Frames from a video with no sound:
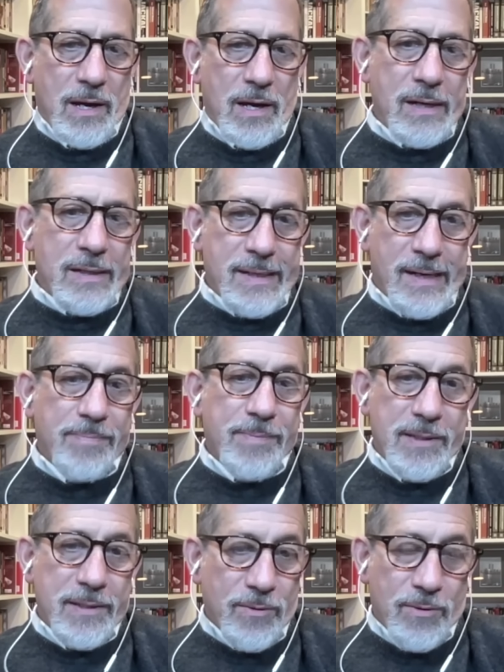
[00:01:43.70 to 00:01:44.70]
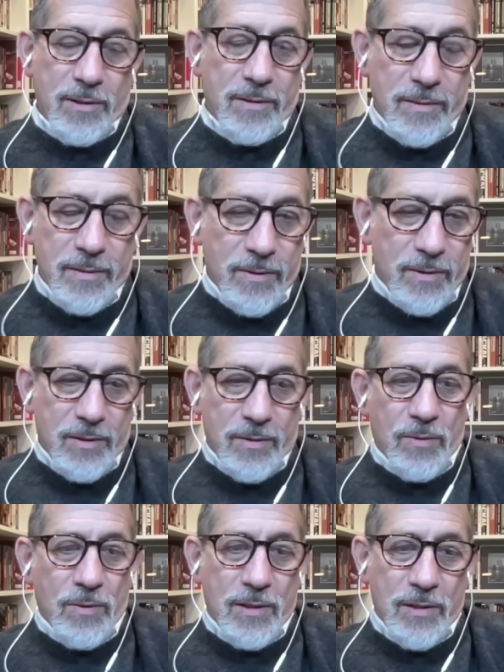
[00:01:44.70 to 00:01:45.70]
adopted
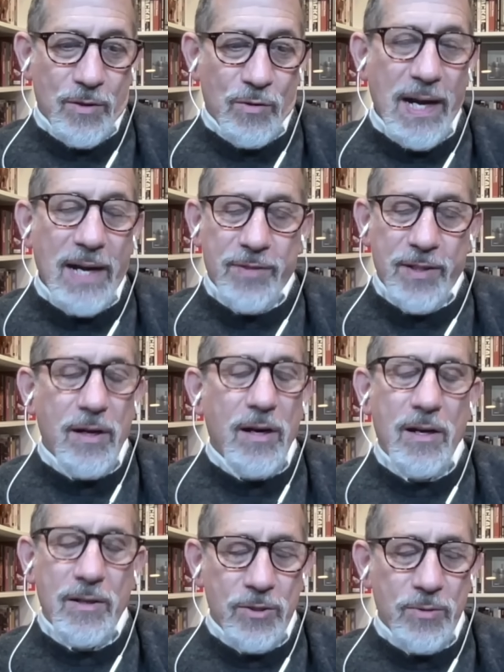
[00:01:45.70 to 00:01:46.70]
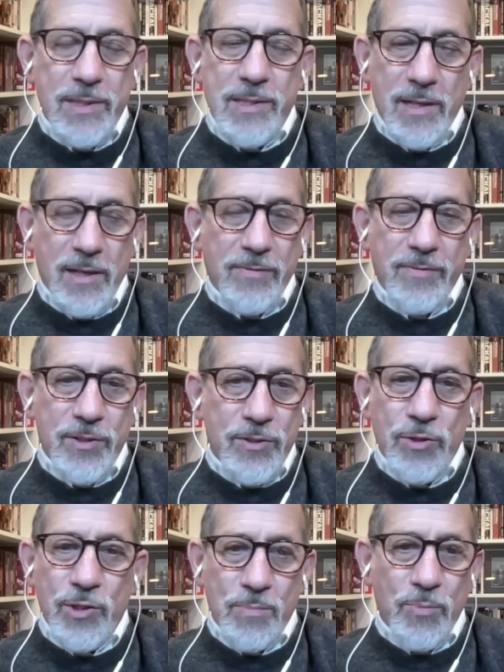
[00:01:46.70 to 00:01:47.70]
or grafted onto itself, as
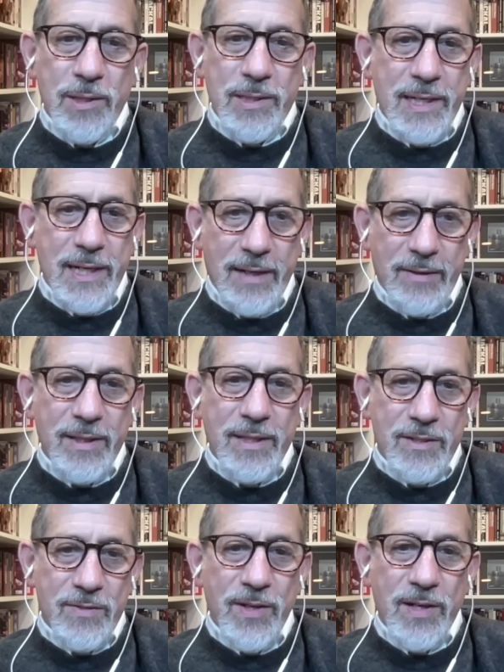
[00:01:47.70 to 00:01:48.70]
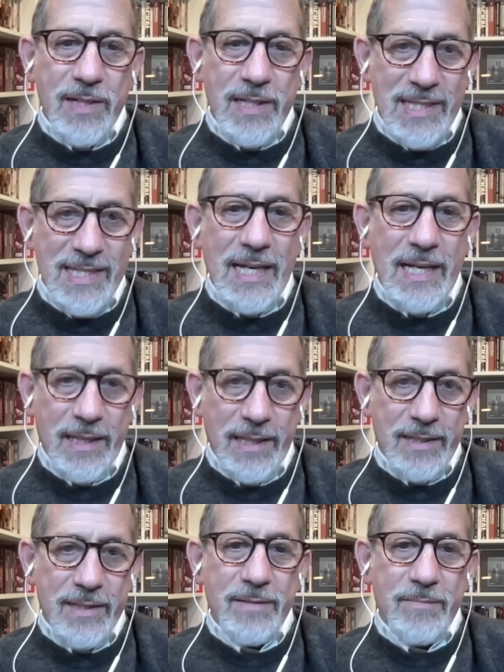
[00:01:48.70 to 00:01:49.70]
you just pointed out, this very
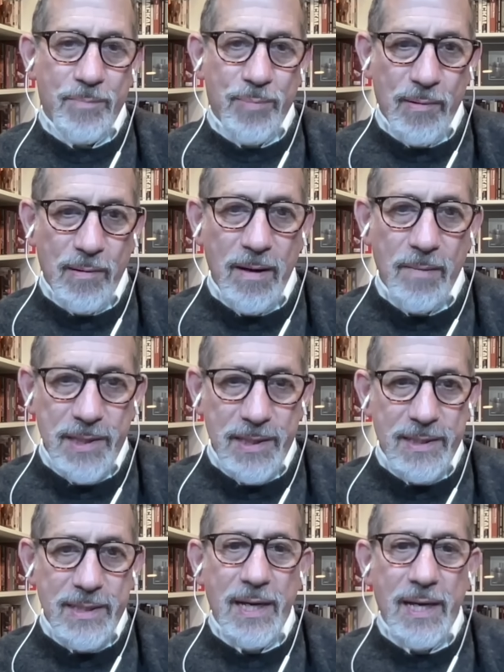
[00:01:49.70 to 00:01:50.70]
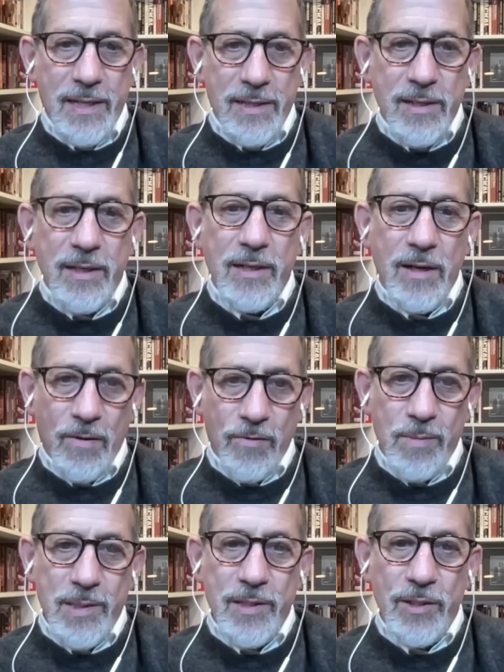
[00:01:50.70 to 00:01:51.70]
salient and prominent
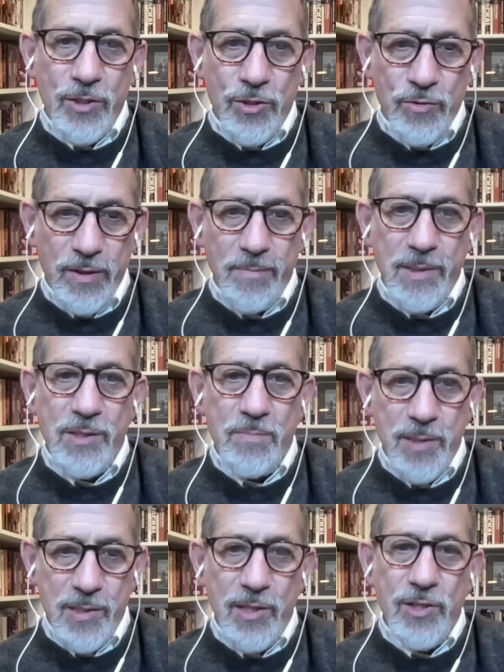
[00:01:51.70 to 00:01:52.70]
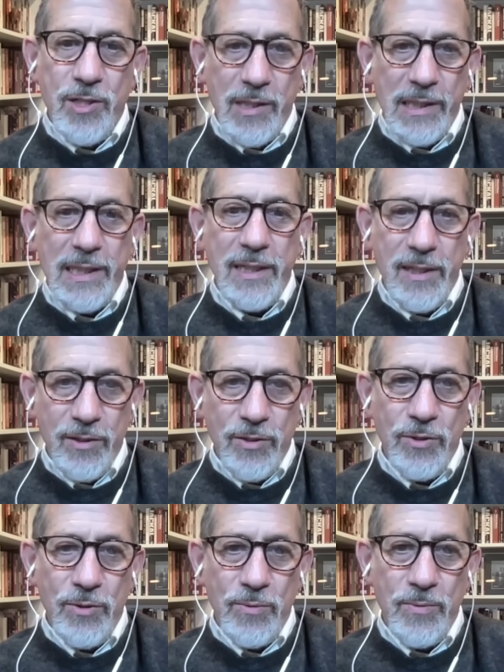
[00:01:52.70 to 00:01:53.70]
anti-government extremist position leading
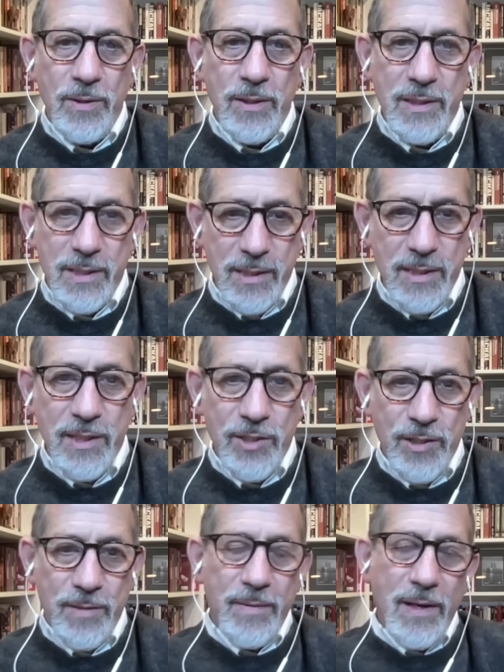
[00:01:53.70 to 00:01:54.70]
to sedition.